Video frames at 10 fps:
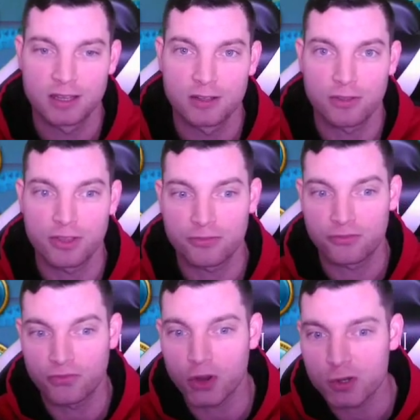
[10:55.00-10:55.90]
the
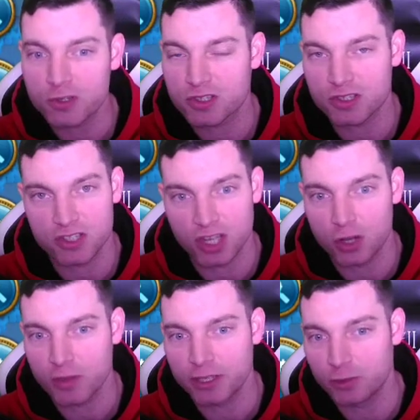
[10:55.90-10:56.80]
first zone
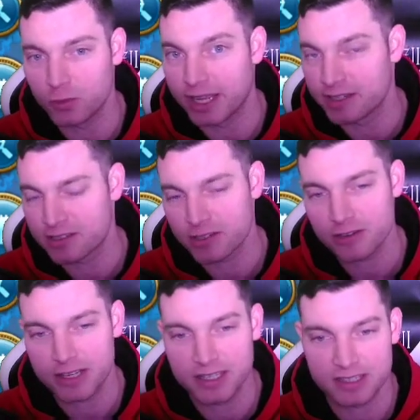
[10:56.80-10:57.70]
that you enter
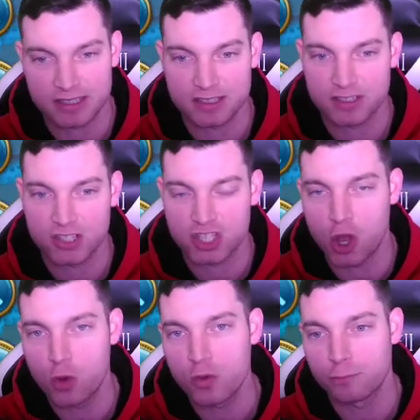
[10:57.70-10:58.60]
is
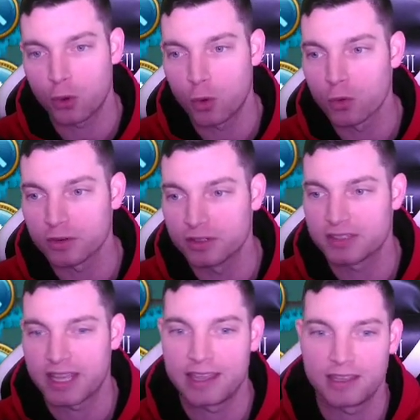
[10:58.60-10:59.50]
so important
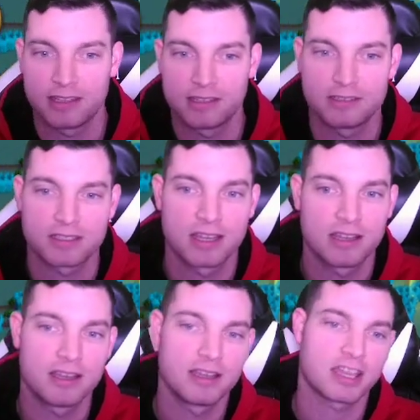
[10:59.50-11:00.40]
and
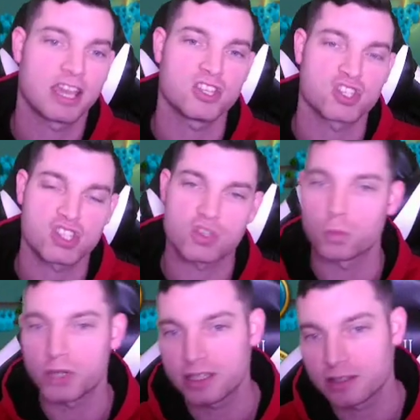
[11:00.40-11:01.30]
can swing the